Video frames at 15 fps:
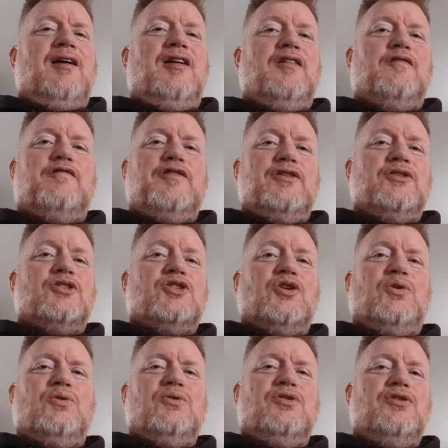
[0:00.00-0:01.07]
And it feels
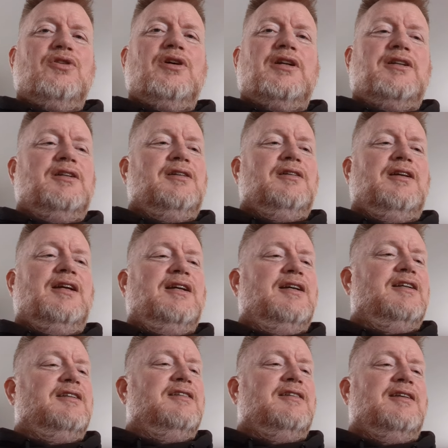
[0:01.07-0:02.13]
so good,
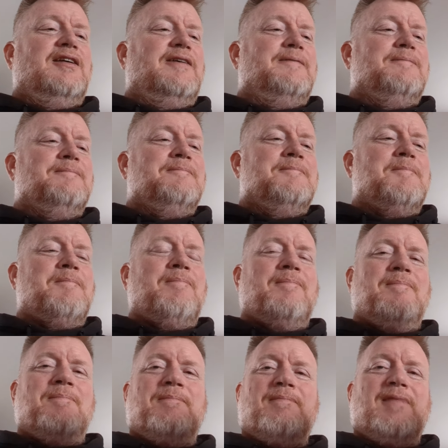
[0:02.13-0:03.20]
and uh,
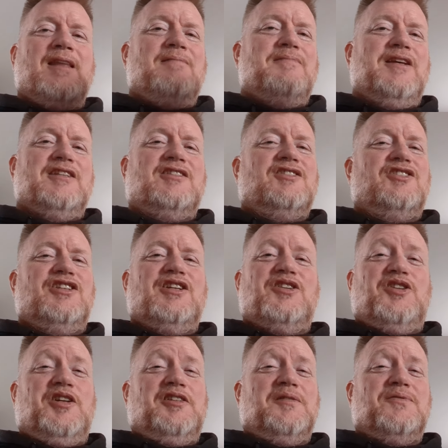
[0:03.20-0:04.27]
that's the
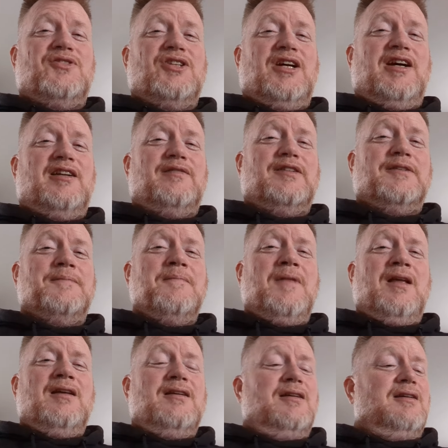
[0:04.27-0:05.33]
addictive side of it.
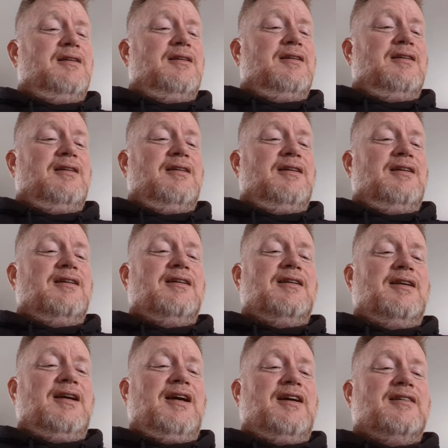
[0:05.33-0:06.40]

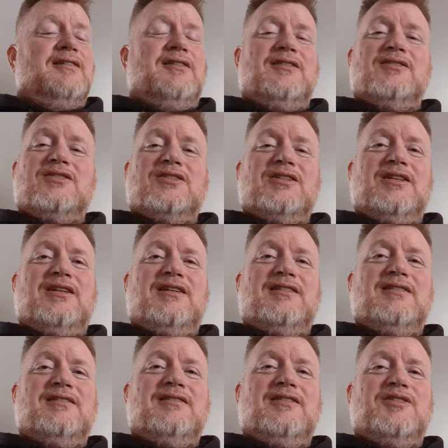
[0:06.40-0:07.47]
Yeah, there's uh,
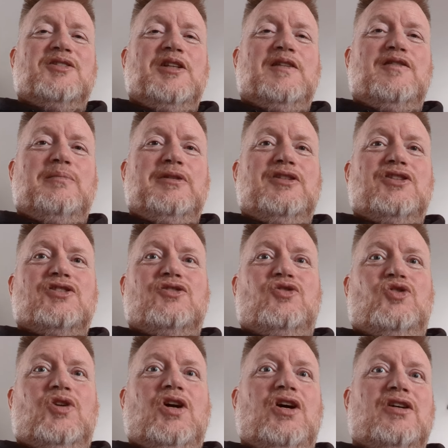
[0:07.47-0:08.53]
doesn't have to be just
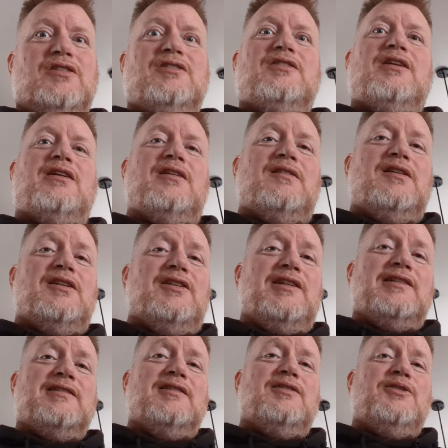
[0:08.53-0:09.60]
drugs that you're
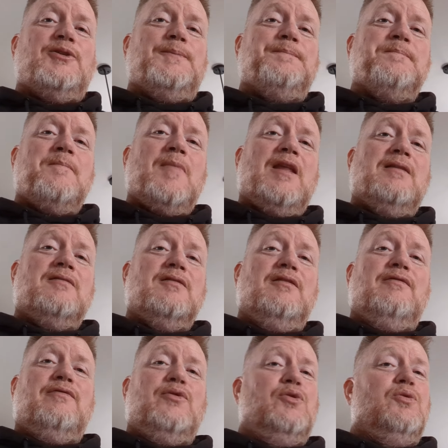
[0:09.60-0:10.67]
addicted to.
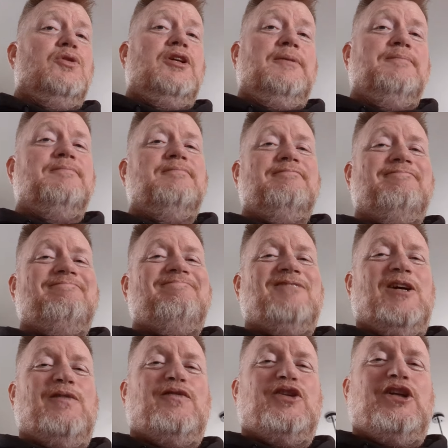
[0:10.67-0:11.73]
Food,
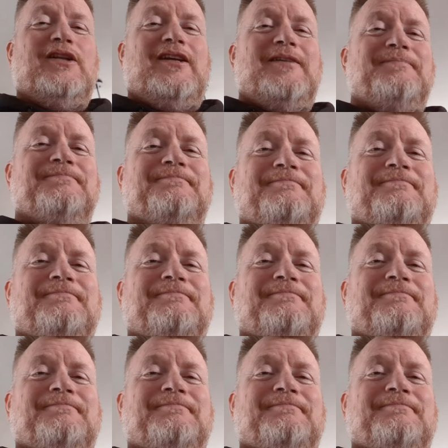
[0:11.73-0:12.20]
definitely.